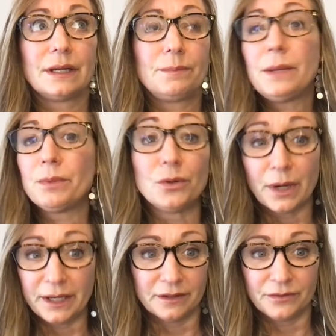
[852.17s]
people who
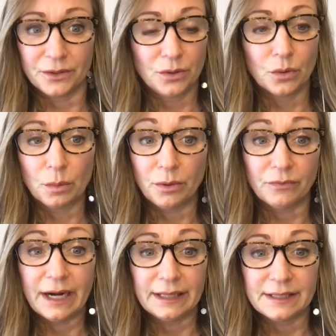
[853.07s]
I interviewed who were
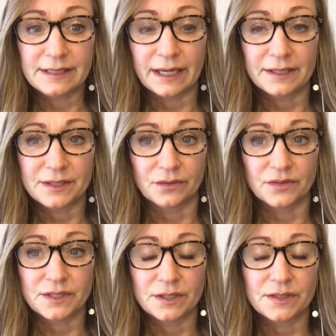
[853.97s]
providing these kind of
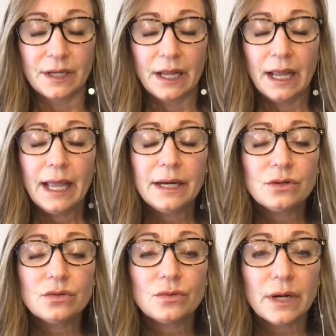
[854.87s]
services had
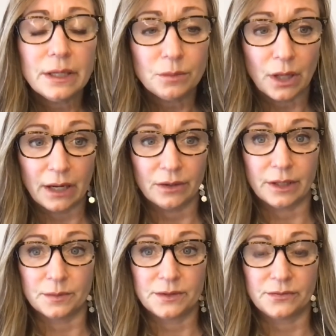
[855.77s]
incredible
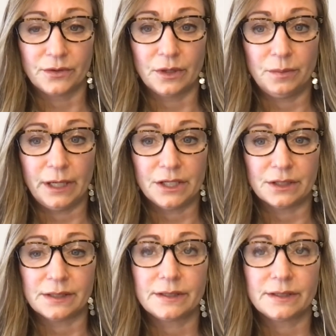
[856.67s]
outcomes for their patients.